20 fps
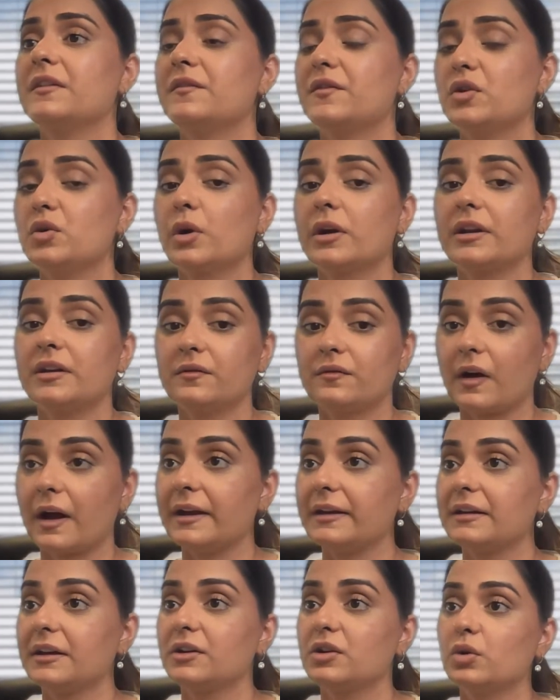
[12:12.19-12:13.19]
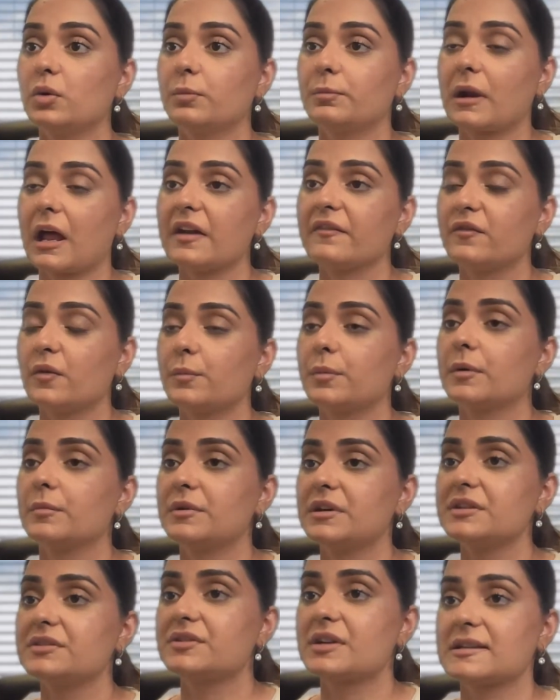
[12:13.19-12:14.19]
if you are invited to apply for
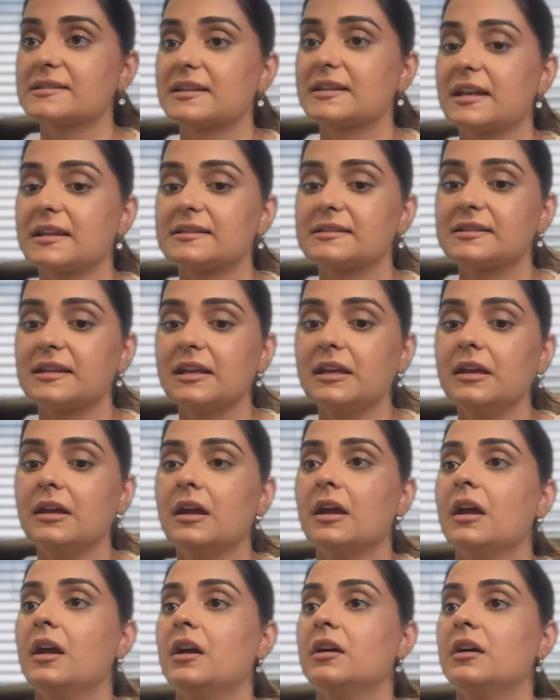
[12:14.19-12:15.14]
permanent residency,